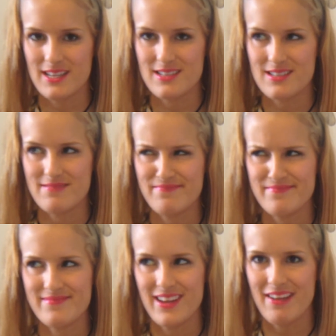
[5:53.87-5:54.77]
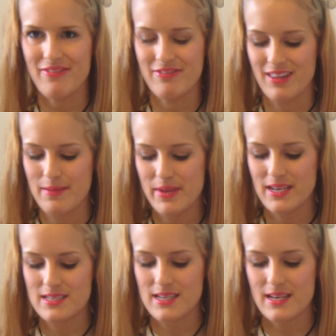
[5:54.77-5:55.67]
is, if all that
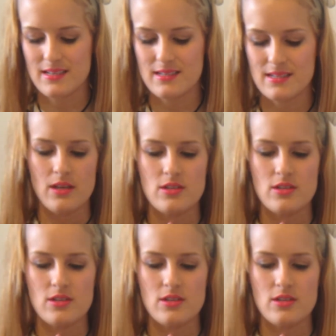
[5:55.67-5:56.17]
makes sense.